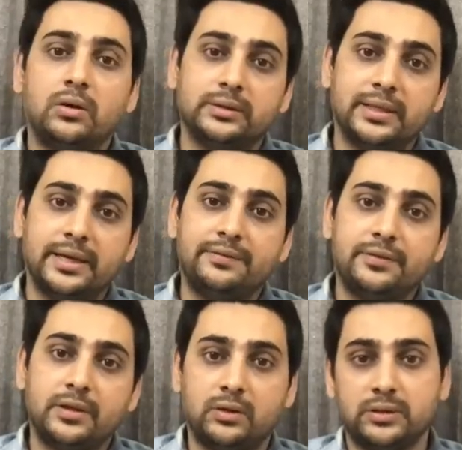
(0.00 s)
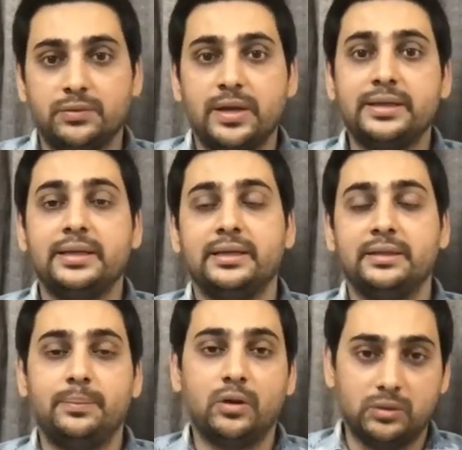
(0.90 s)
on the left, on the right and
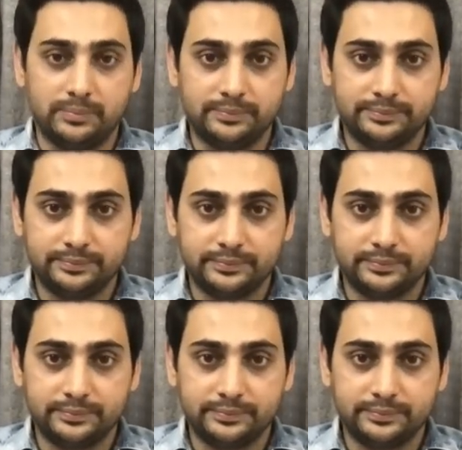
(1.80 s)
at the bottom,